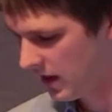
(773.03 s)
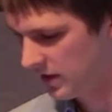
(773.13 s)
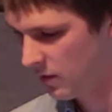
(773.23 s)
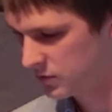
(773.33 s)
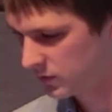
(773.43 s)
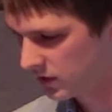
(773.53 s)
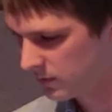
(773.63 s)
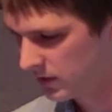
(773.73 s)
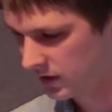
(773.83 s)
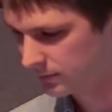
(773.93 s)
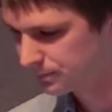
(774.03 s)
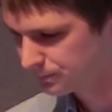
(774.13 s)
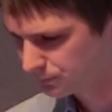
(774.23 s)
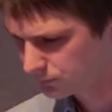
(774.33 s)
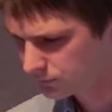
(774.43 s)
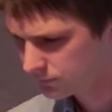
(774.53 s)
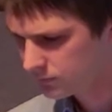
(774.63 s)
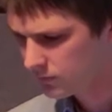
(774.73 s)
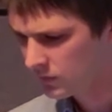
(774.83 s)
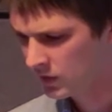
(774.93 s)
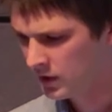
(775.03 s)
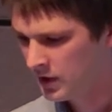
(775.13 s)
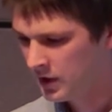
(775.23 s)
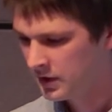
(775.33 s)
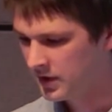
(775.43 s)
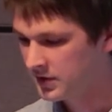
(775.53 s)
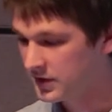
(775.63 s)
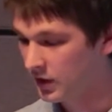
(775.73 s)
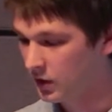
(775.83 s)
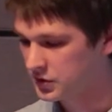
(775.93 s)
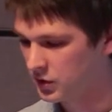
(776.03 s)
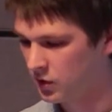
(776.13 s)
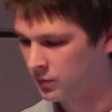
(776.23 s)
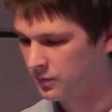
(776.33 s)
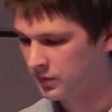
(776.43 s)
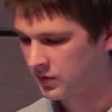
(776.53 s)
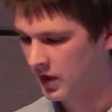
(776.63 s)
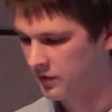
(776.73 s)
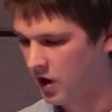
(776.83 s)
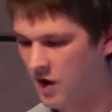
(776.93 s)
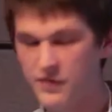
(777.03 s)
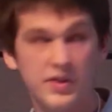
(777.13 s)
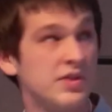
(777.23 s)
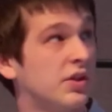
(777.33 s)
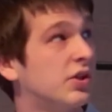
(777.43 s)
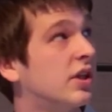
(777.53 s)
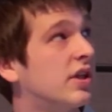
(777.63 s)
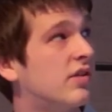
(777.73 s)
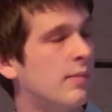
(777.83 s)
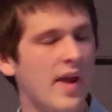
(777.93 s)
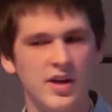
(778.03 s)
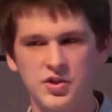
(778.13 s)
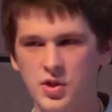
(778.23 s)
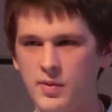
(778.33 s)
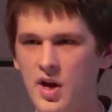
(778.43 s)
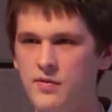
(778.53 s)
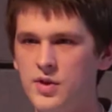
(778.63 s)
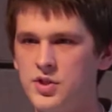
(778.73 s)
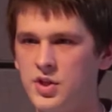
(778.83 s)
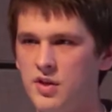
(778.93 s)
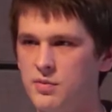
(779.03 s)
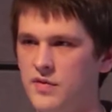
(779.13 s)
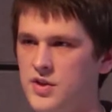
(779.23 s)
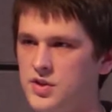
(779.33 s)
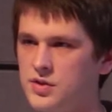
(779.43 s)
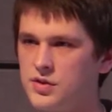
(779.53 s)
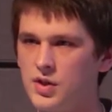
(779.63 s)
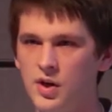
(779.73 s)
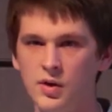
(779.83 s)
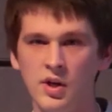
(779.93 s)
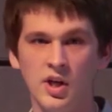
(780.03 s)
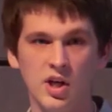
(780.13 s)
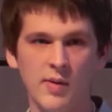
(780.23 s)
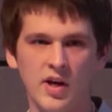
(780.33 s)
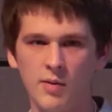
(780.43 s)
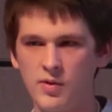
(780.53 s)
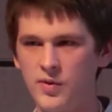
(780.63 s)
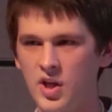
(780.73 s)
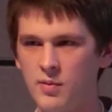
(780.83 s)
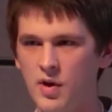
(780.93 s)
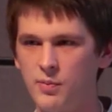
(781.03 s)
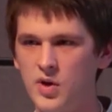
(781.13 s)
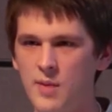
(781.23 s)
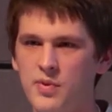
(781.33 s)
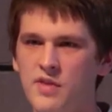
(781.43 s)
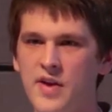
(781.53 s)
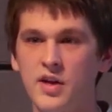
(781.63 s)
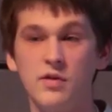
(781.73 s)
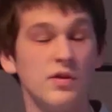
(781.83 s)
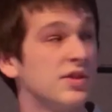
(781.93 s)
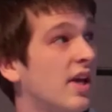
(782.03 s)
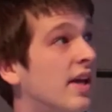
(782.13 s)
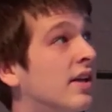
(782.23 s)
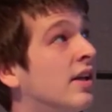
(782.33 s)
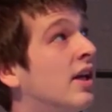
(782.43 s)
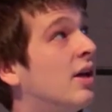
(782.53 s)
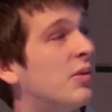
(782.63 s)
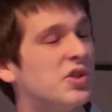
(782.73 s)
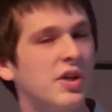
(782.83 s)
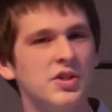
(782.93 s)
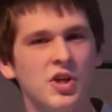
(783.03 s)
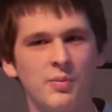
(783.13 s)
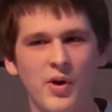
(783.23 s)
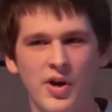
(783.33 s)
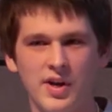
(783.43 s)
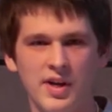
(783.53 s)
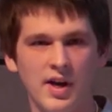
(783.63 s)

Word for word: and that was really appealing. The internet also kind of offer this alternative to mainstream coverage of prevention. So you might not be reading about PrEP in the Vancouver Sun, but you can jump on,